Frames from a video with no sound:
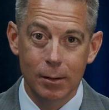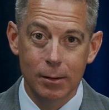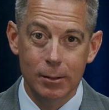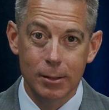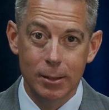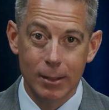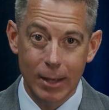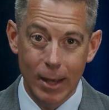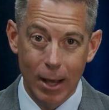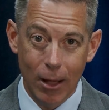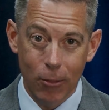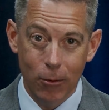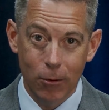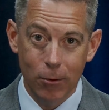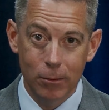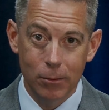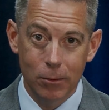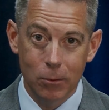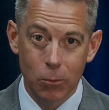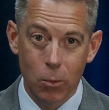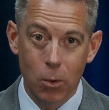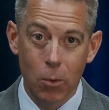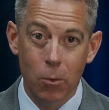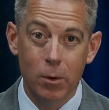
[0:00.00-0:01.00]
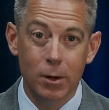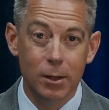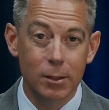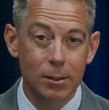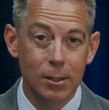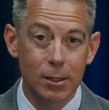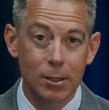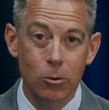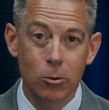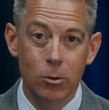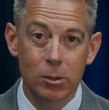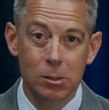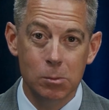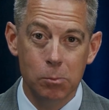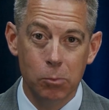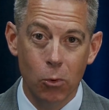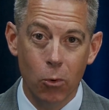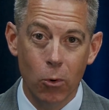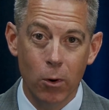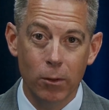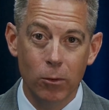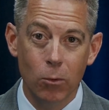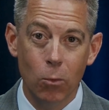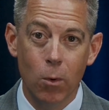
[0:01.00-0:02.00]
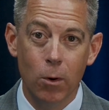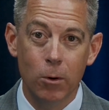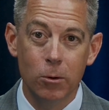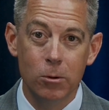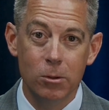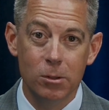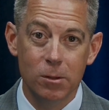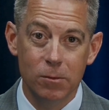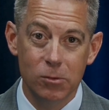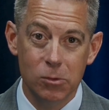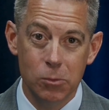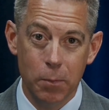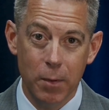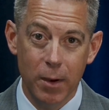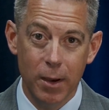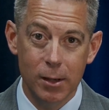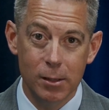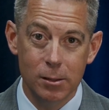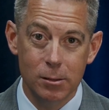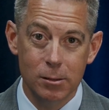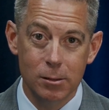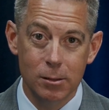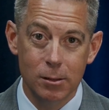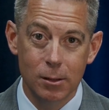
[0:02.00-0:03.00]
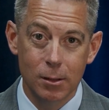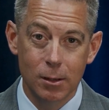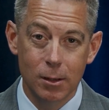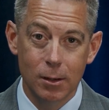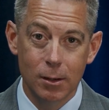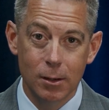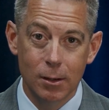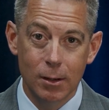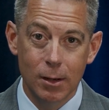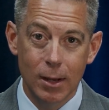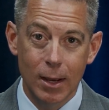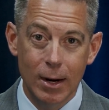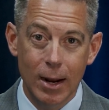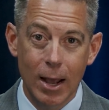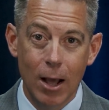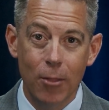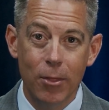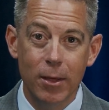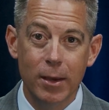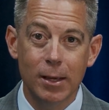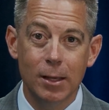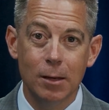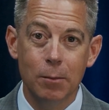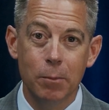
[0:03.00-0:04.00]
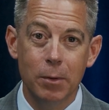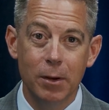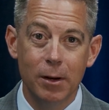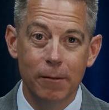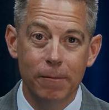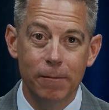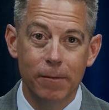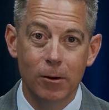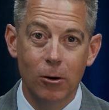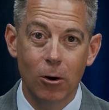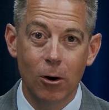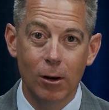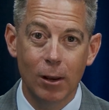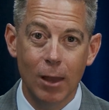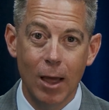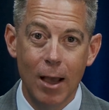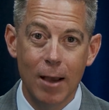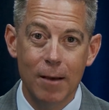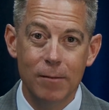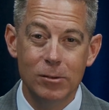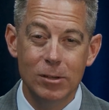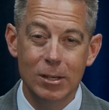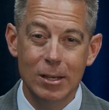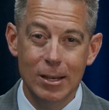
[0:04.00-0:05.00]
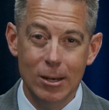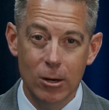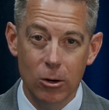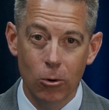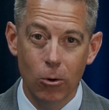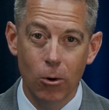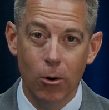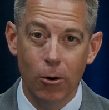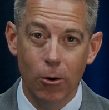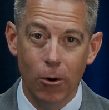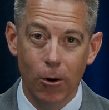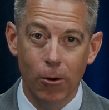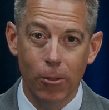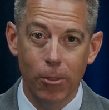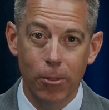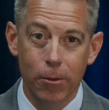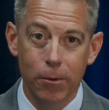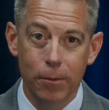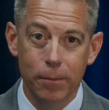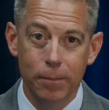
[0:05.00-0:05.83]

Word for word: Together, we will continue exploring the wonders of space and how they can benefit our lives here on Earth.